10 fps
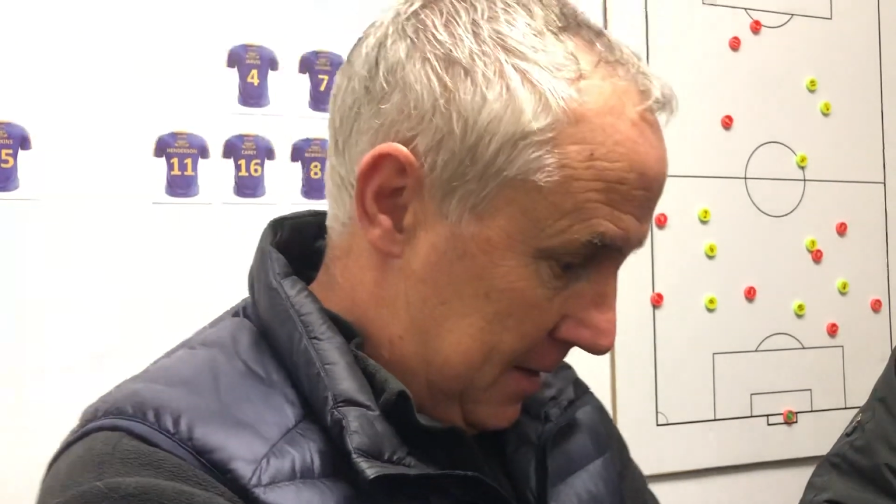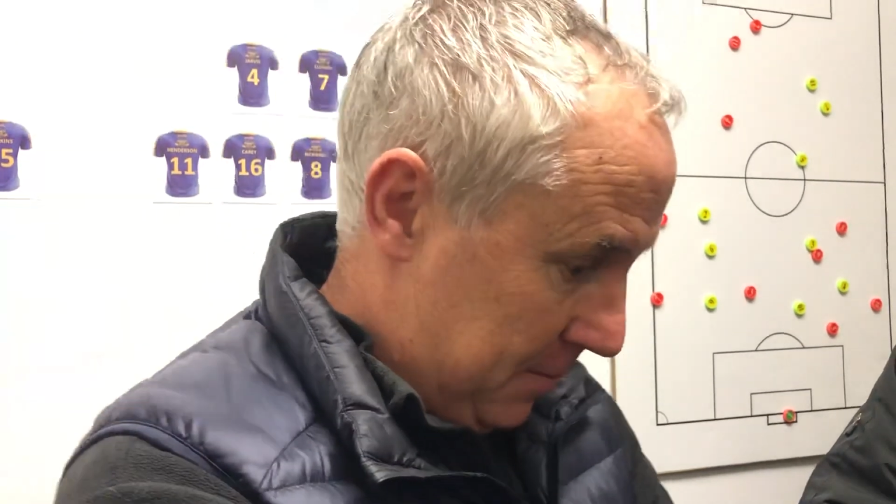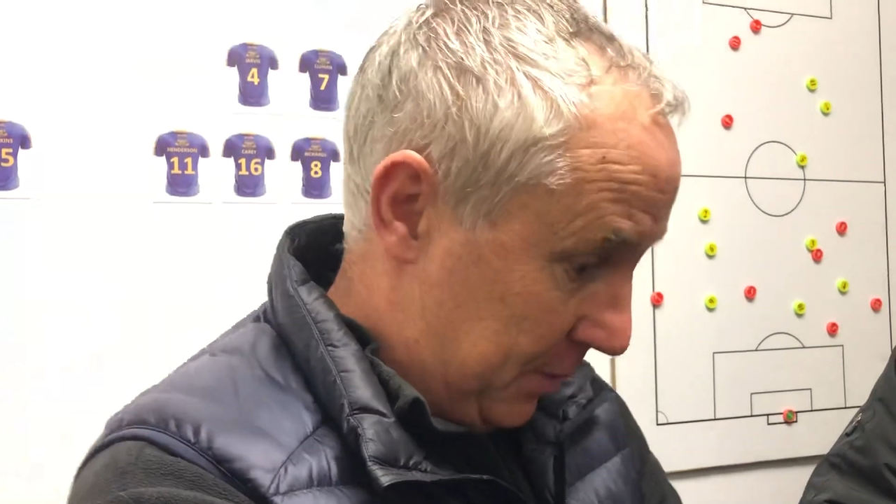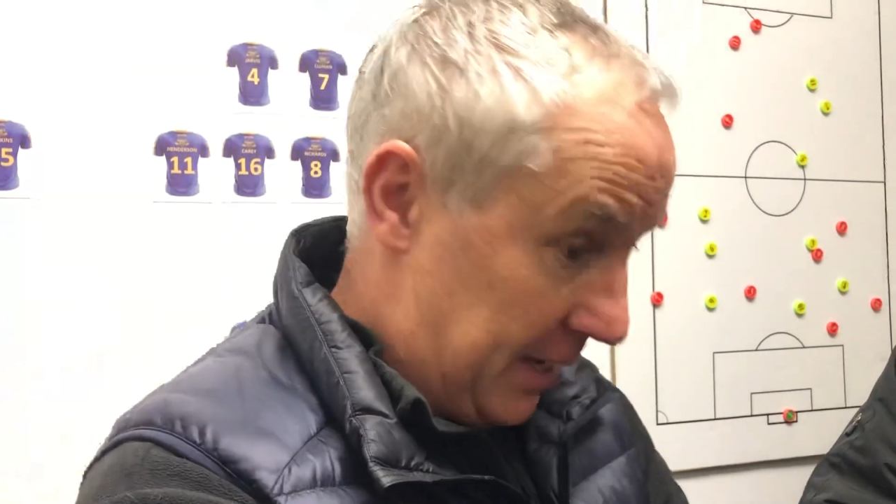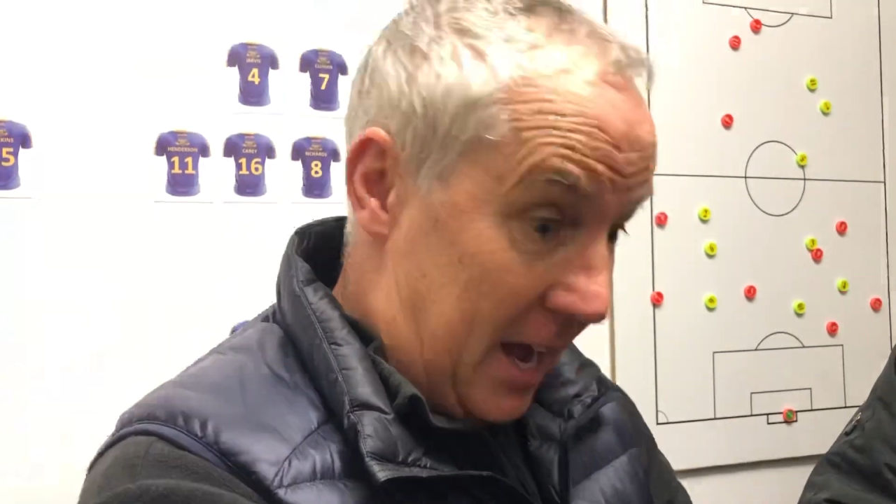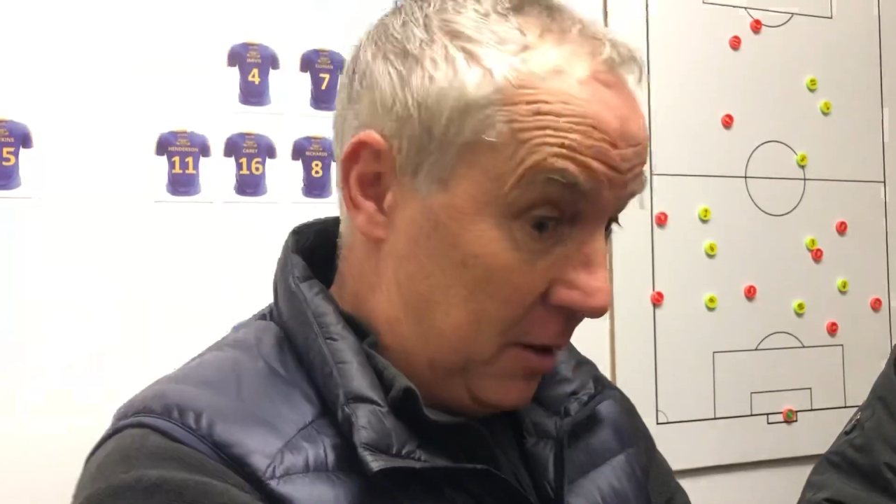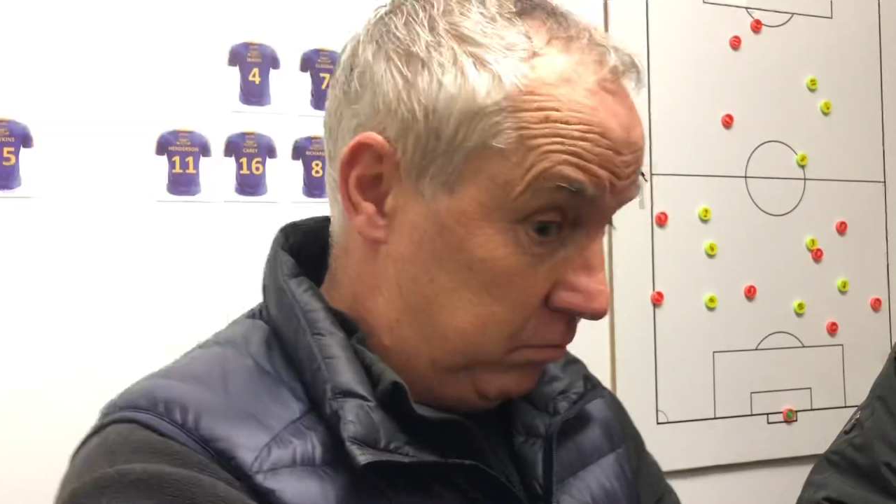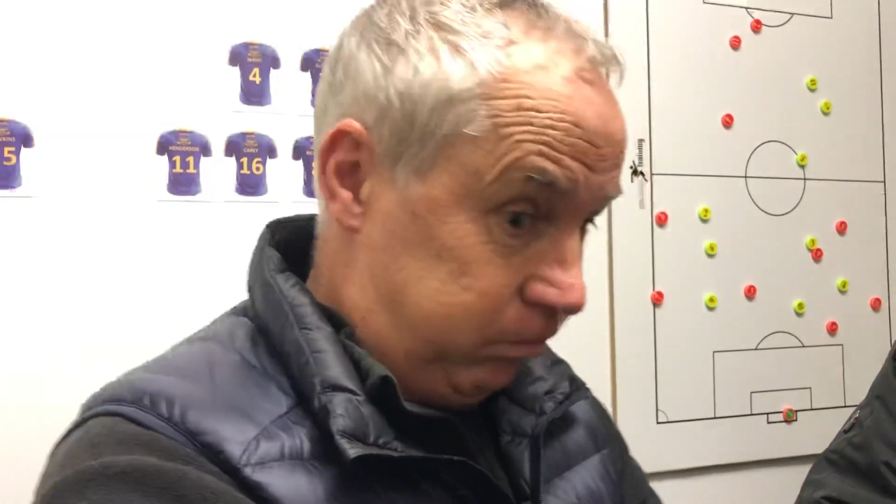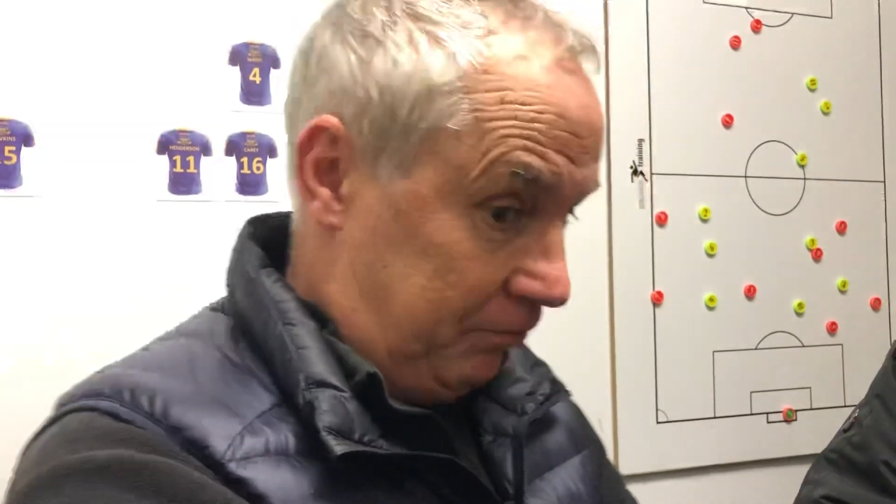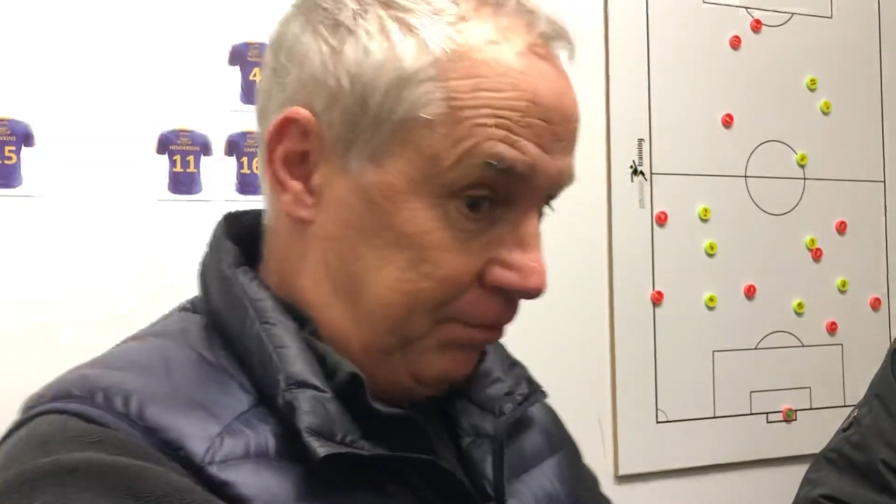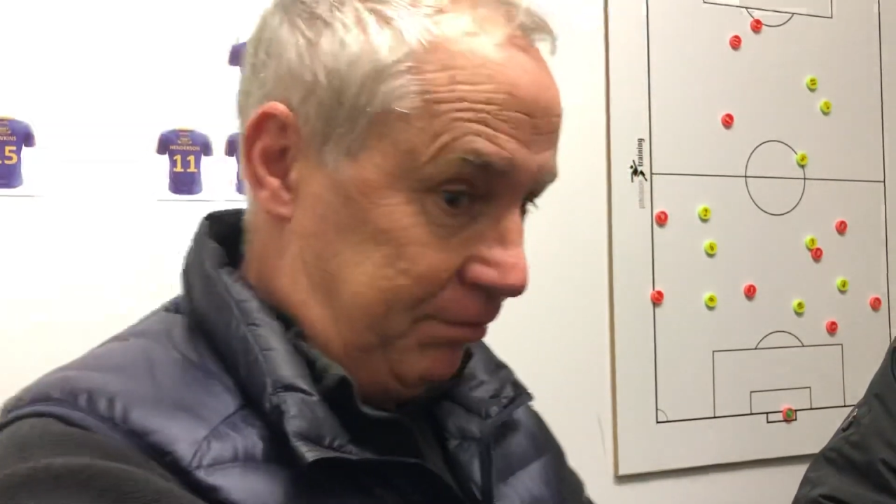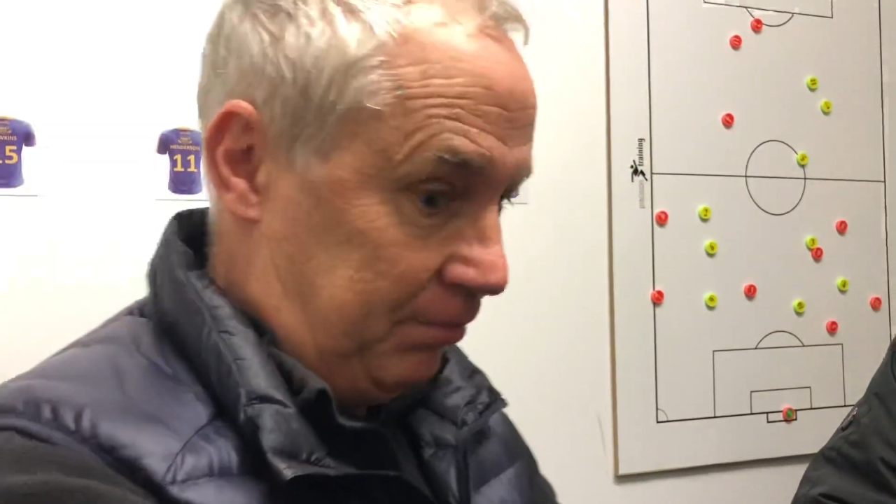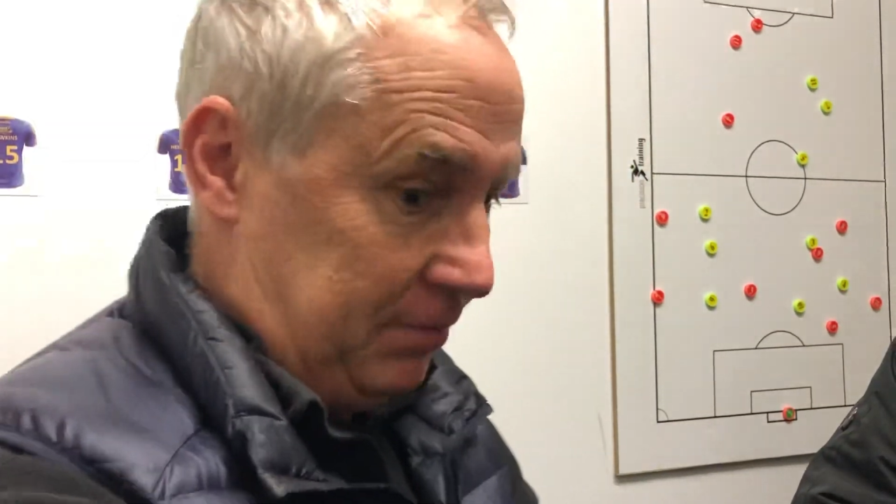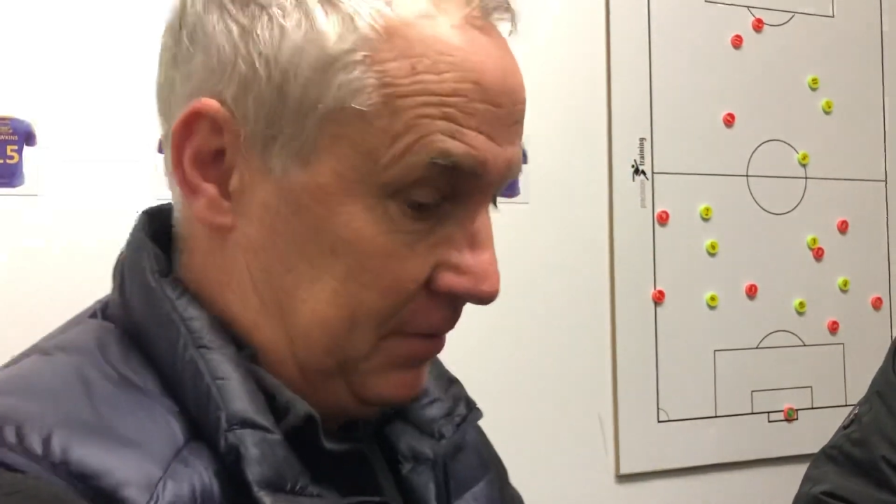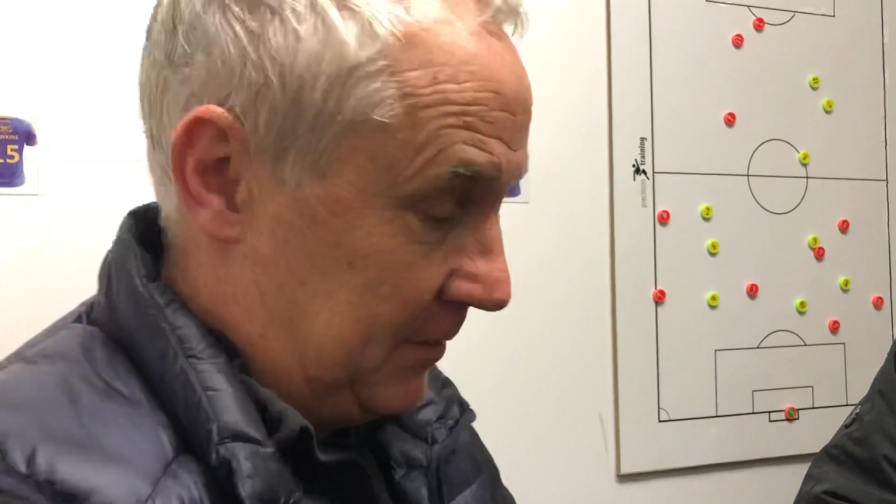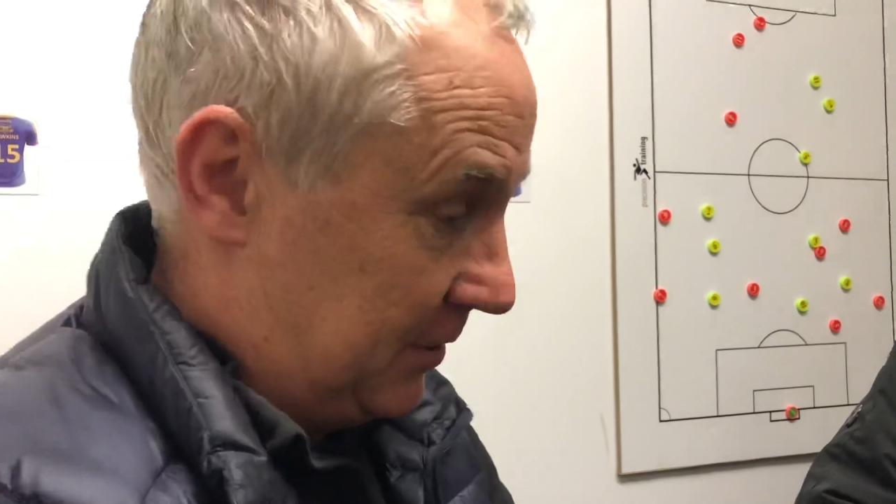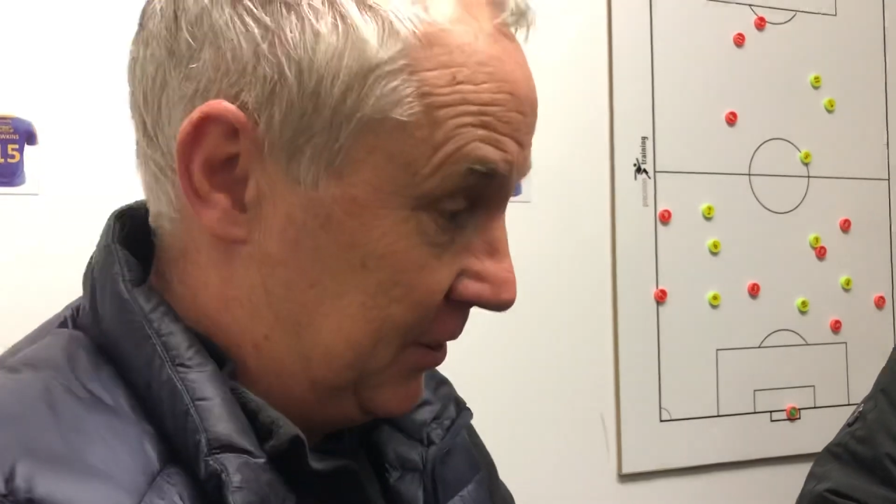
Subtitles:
But now to